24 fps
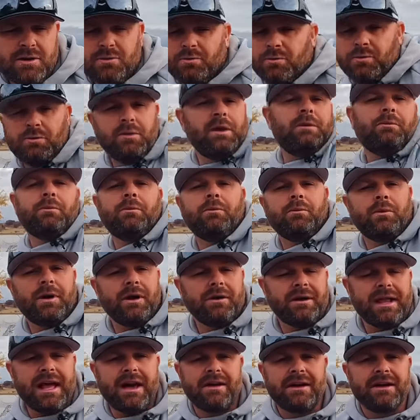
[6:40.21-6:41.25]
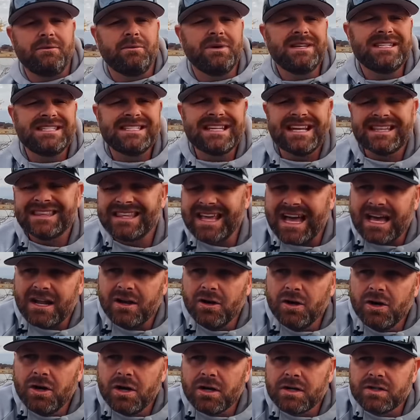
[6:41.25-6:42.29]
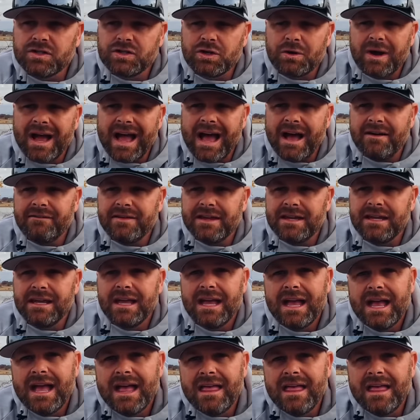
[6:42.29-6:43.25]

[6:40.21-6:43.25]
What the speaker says: When we rear down and we set that hook, so having